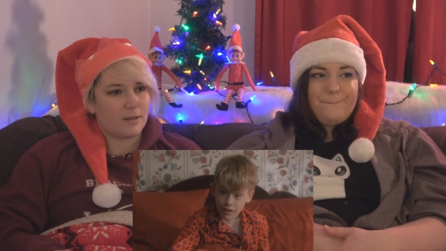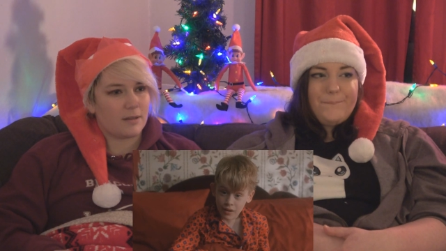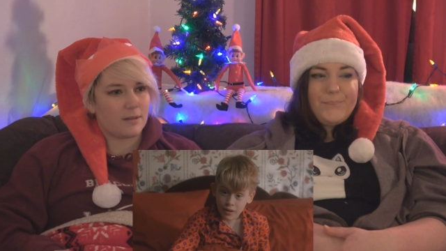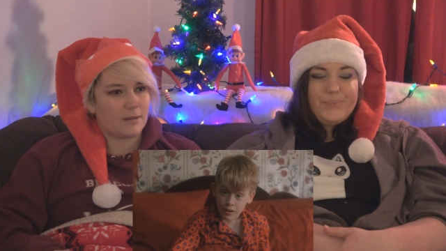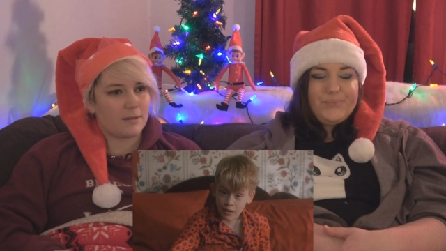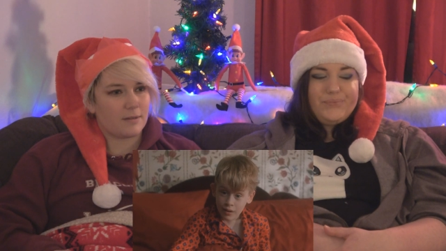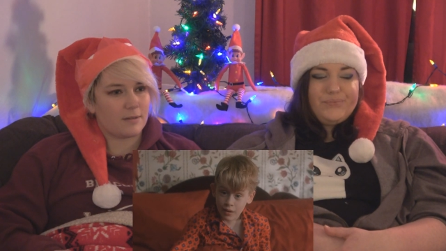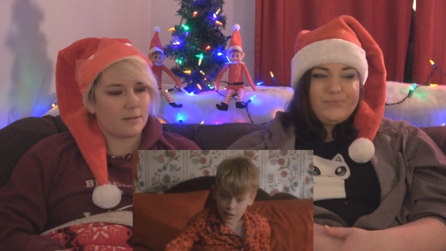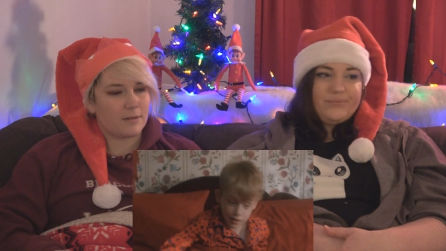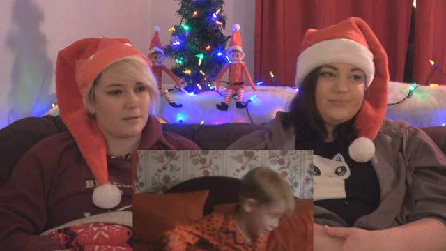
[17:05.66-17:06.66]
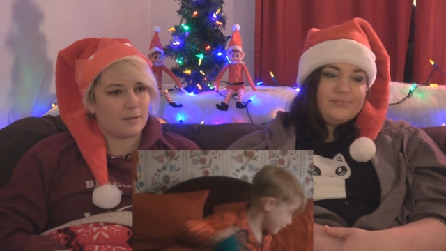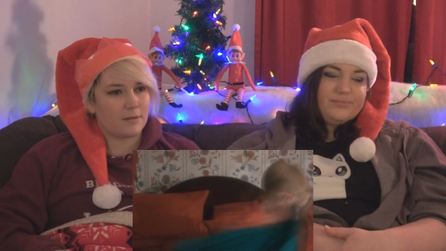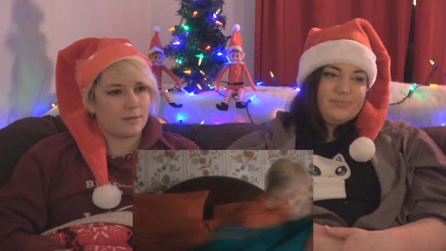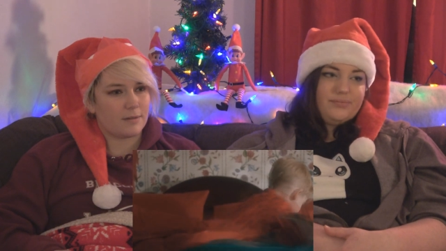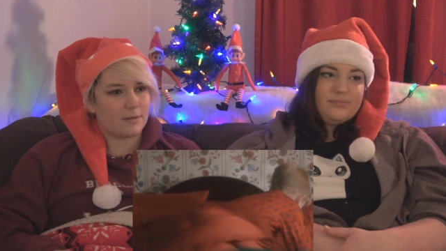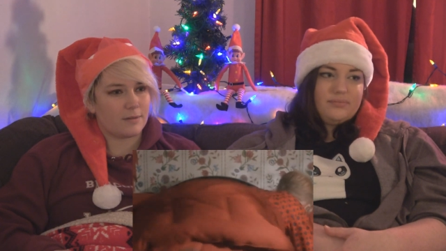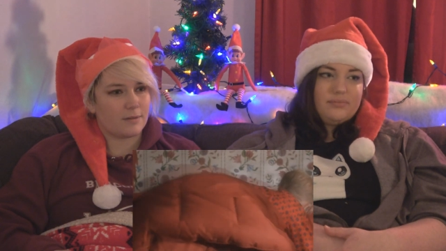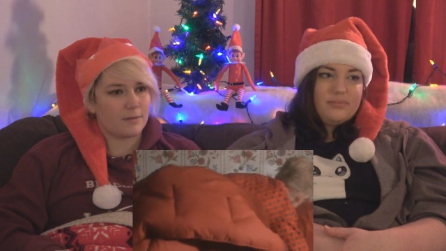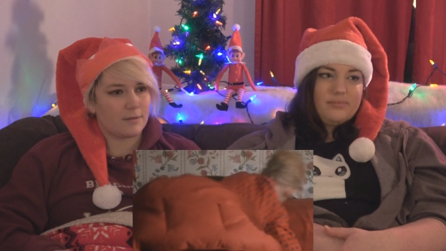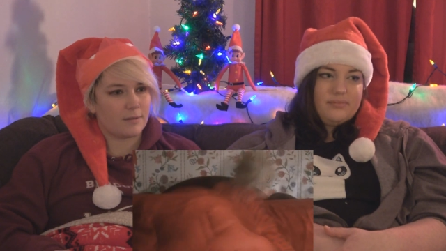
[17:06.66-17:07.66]

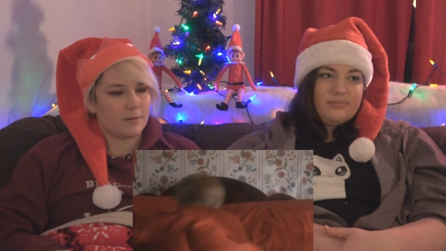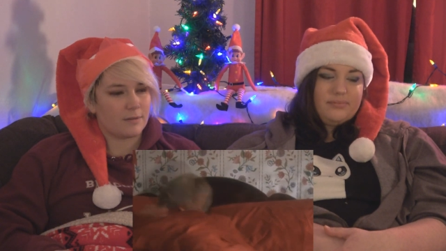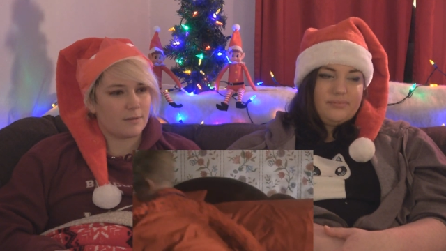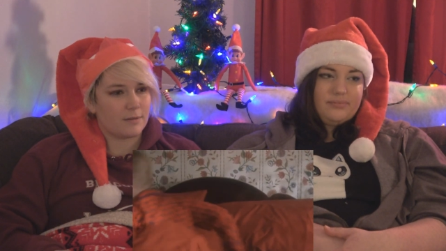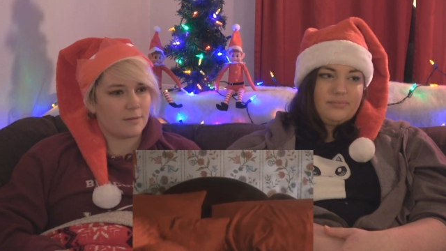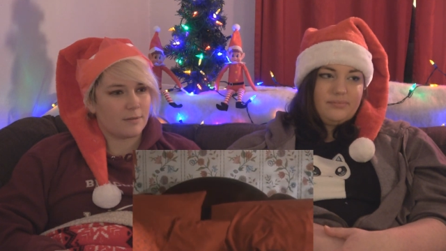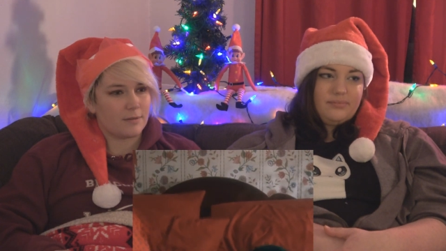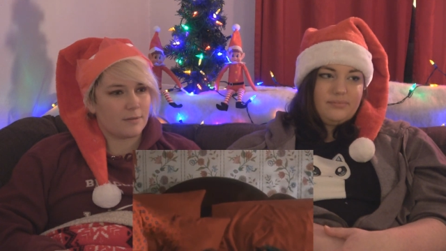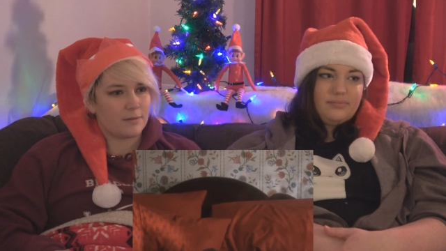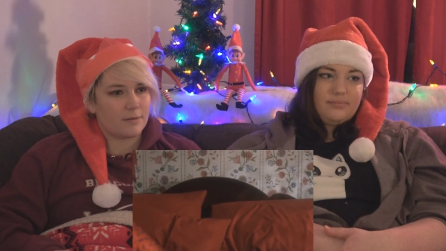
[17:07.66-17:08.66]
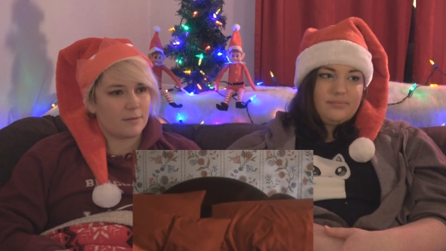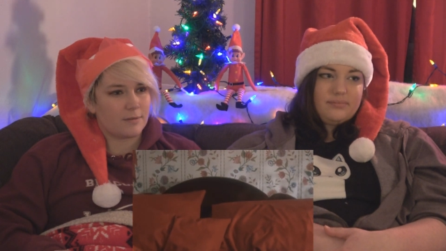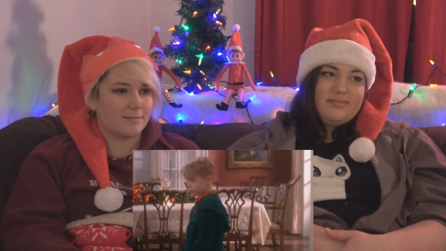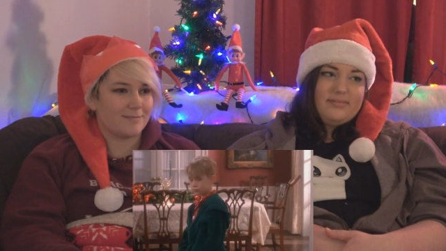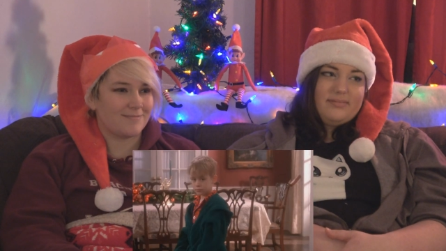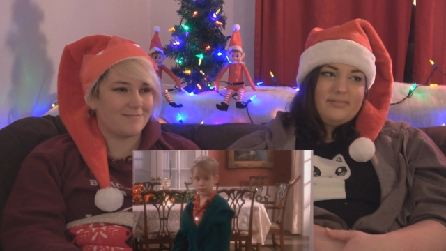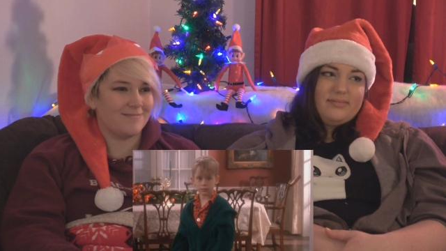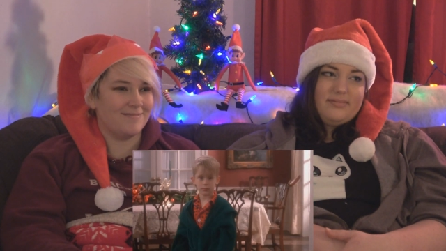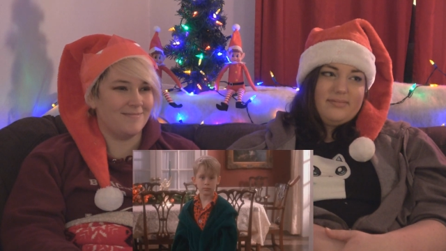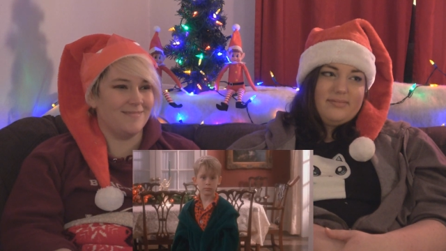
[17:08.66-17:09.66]

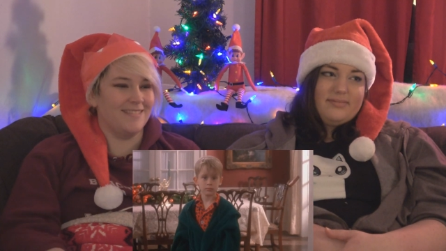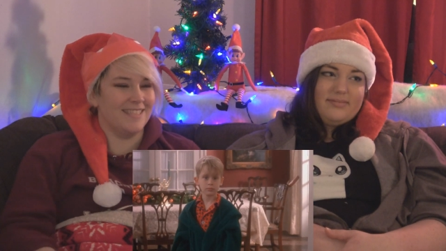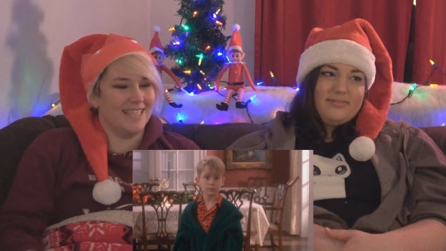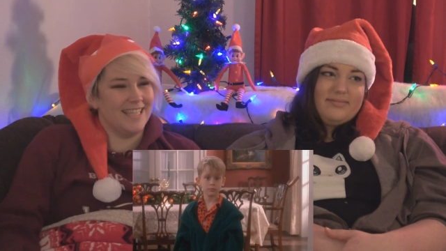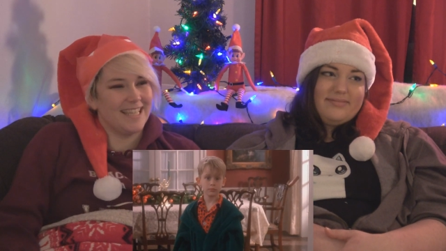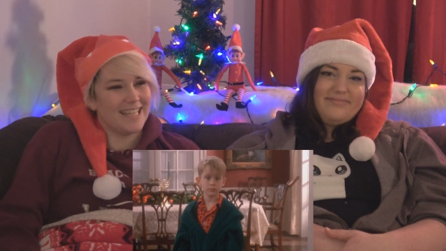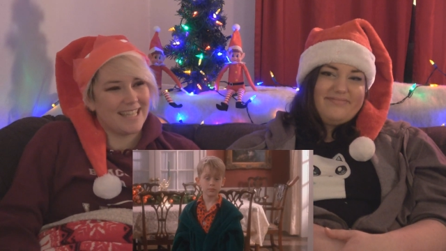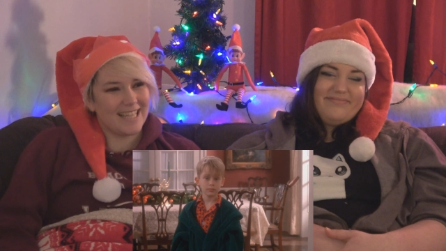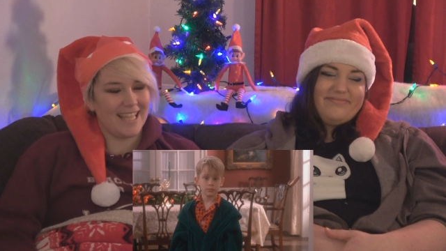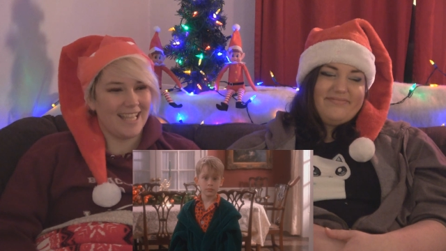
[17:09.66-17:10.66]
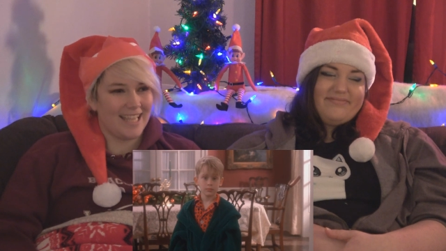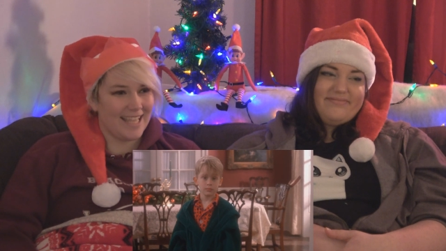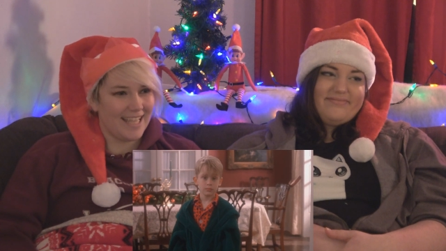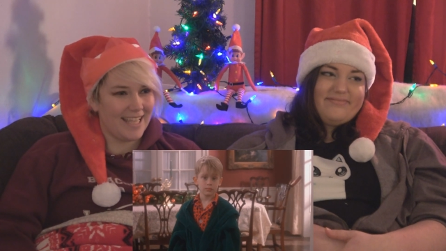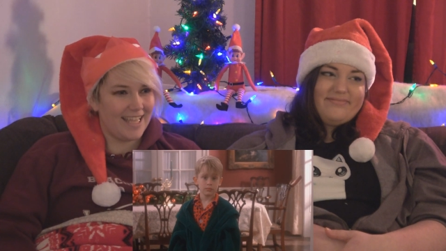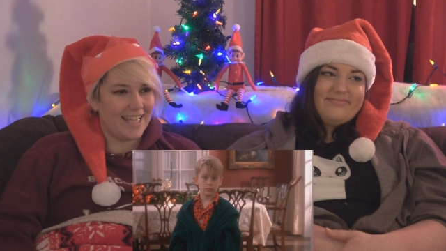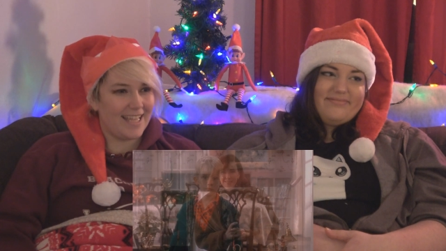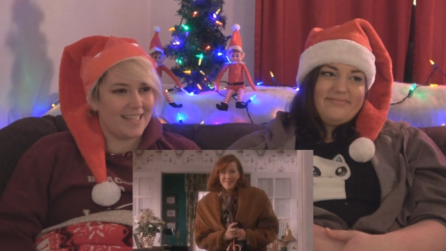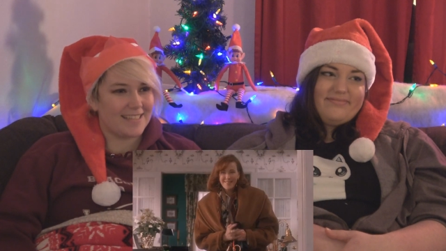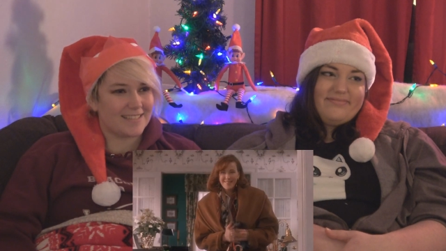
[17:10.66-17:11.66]

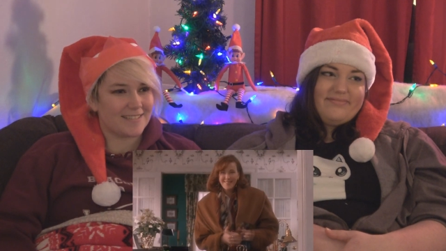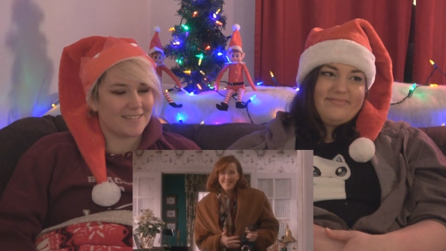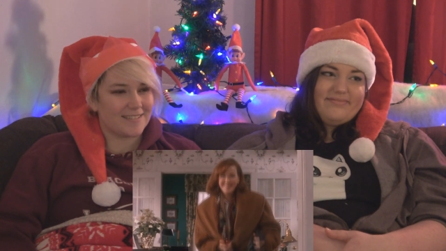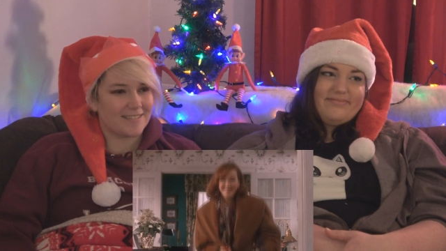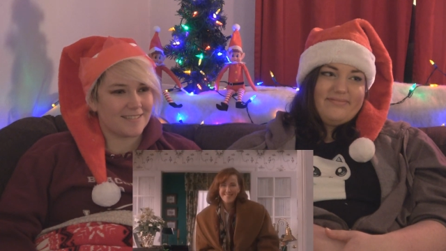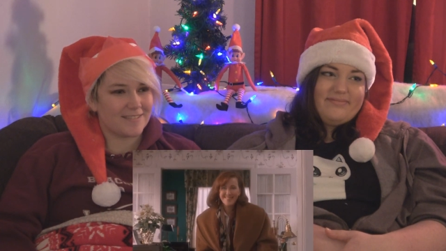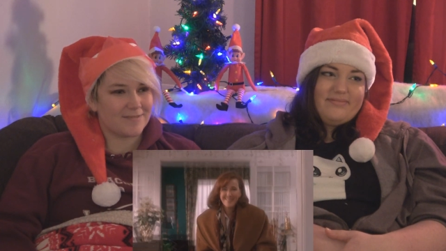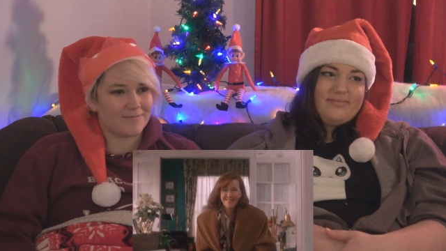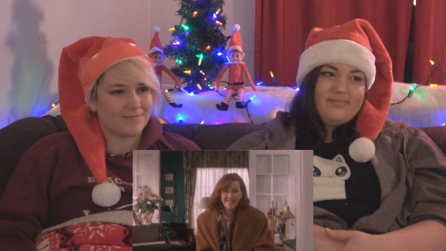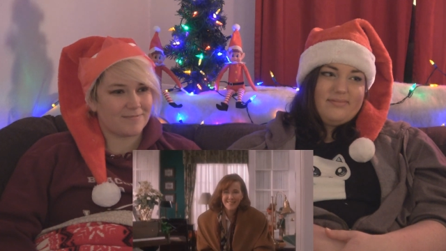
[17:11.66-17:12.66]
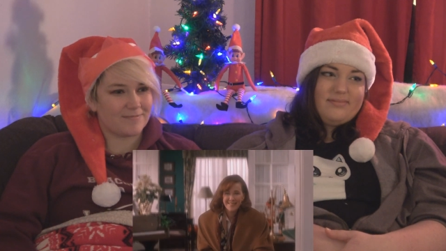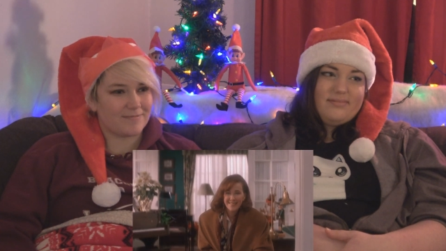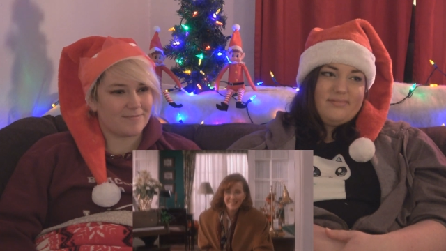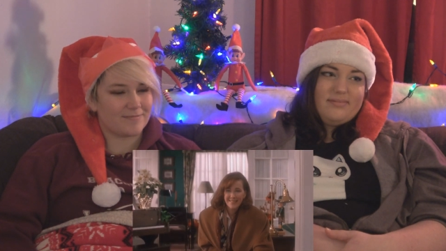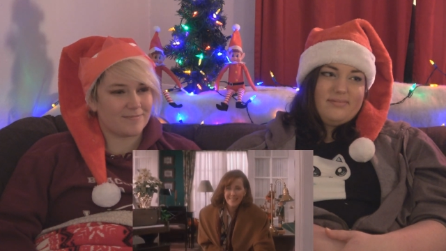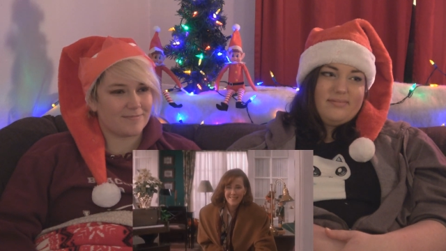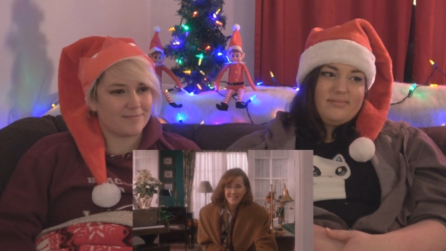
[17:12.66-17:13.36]
(silence)